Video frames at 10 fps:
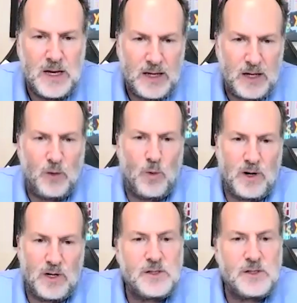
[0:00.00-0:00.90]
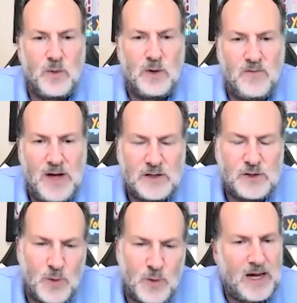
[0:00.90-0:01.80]
in order to
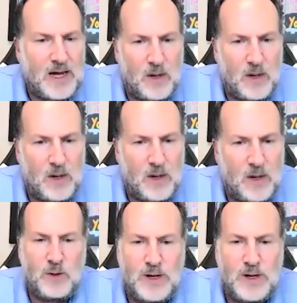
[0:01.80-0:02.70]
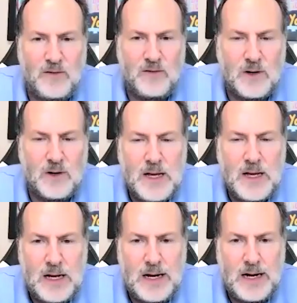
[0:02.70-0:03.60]
invest, rehab, renovate, whatever,
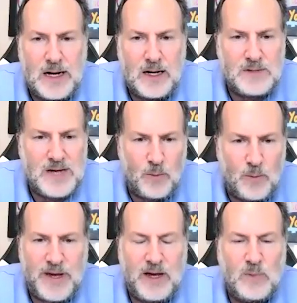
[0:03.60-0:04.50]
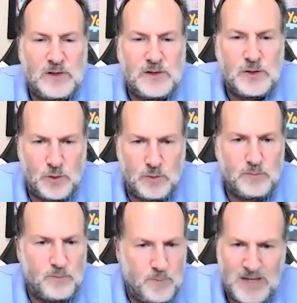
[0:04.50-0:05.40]
uh, down payments to
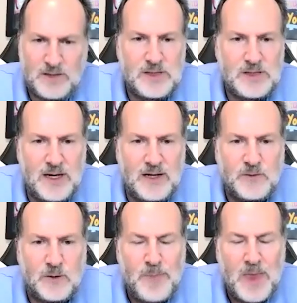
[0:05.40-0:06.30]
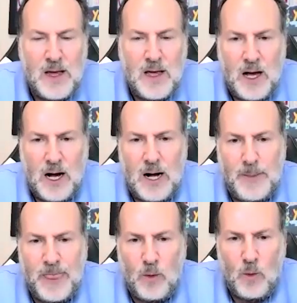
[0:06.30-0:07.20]
be successful.
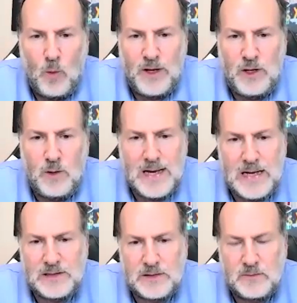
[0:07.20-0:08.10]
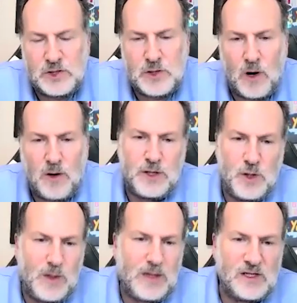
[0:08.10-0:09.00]
Um, when you guys started
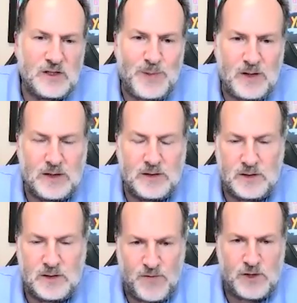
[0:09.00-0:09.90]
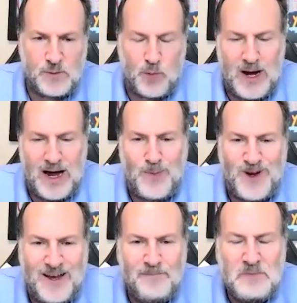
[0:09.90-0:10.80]
doing this, because the first
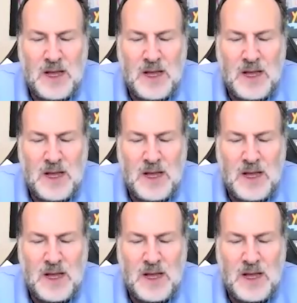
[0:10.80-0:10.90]
property